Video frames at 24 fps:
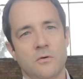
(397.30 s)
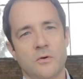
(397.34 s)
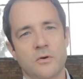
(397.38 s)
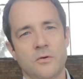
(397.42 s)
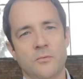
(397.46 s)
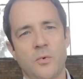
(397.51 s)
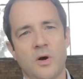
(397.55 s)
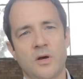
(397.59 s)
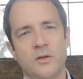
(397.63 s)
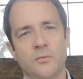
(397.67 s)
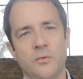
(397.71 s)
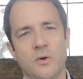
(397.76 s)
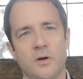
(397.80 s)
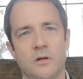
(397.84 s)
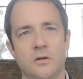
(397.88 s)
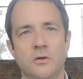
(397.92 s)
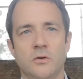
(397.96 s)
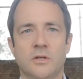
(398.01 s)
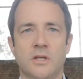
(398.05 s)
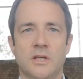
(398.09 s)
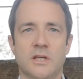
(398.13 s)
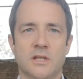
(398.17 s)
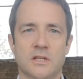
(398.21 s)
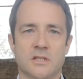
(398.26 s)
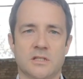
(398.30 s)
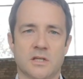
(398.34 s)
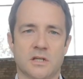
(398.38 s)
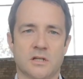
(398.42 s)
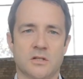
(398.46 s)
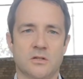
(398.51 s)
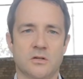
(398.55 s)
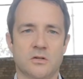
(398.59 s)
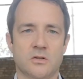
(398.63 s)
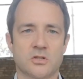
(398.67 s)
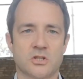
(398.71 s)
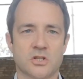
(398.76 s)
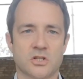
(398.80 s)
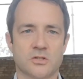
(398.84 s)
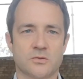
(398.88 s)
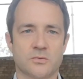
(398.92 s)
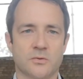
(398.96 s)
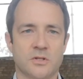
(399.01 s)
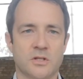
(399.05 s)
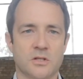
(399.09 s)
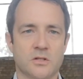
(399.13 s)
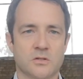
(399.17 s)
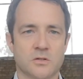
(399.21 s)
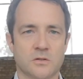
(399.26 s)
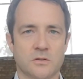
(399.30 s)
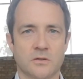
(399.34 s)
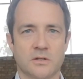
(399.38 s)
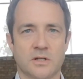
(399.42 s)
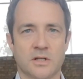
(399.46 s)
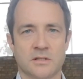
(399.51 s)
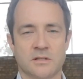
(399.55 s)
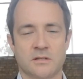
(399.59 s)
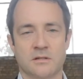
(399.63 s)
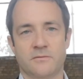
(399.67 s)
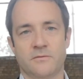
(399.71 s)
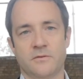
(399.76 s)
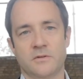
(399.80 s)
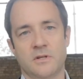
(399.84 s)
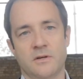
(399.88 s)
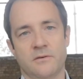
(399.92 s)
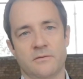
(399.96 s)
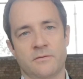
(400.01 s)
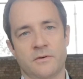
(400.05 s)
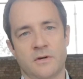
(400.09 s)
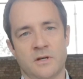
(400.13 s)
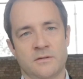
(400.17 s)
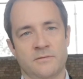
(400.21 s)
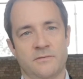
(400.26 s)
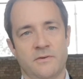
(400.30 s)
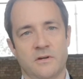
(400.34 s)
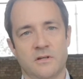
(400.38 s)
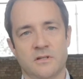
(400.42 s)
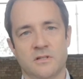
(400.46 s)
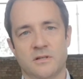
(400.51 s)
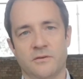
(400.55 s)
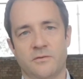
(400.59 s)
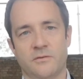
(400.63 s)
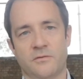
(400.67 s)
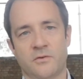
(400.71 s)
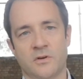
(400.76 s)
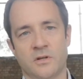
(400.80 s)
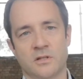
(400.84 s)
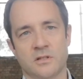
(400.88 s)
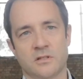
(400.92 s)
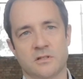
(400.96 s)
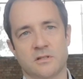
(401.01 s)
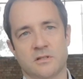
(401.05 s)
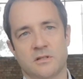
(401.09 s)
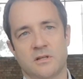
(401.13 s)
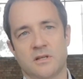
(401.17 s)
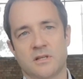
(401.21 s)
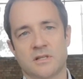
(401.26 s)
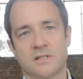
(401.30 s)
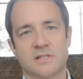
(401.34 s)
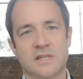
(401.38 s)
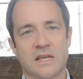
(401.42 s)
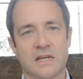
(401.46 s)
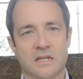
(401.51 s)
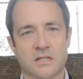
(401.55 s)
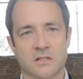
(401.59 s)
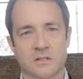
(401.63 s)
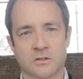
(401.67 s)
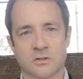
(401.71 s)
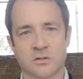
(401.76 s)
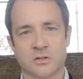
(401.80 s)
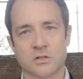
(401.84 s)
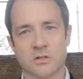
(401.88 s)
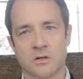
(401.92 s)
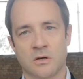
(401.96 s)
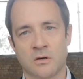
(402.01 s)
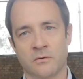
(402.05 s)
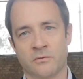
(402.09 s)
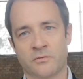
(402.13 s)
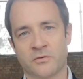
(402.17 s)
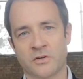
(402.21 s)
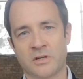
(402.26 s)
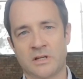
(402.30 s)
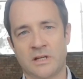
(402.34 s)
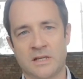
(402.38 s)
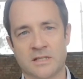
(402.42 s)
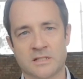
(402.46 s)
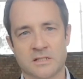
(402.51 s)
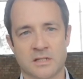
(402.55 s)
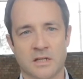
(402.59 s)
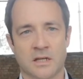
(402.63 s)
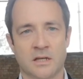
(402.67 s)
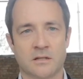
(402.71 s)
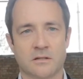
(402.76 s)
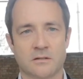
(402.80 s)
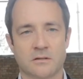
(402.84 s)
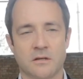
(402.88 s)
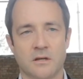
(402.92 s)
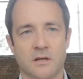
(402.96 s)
Well, when we are looking at technologies, we need to look at very different sectors of real estate.